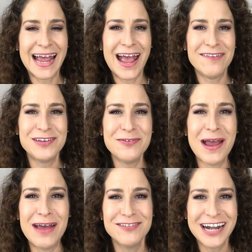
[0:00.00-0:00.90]
Have you
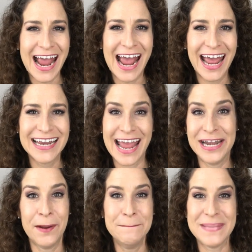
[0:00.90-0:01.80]
ever had
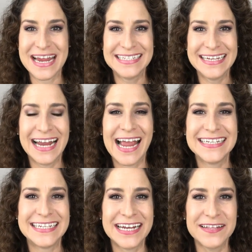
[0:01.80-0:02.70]
an amazing
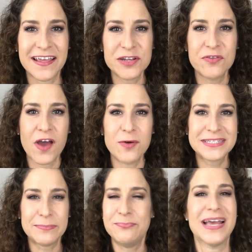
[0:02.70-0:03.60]
idea that you thought
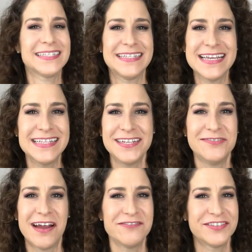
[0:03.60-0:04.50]
was the best thing that
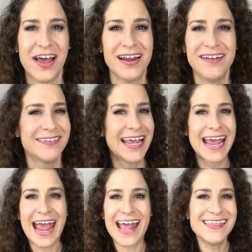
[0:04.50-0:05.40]
you ever thought of,
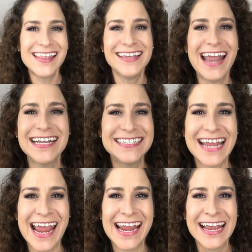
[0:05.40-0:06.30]
and then the next
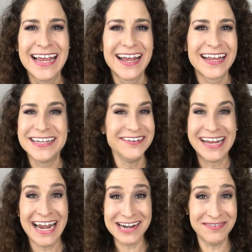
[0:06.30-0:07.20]
day, you
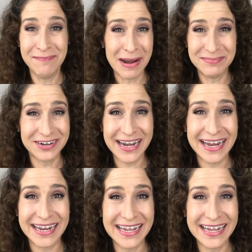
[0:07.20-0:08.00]
can't remember it?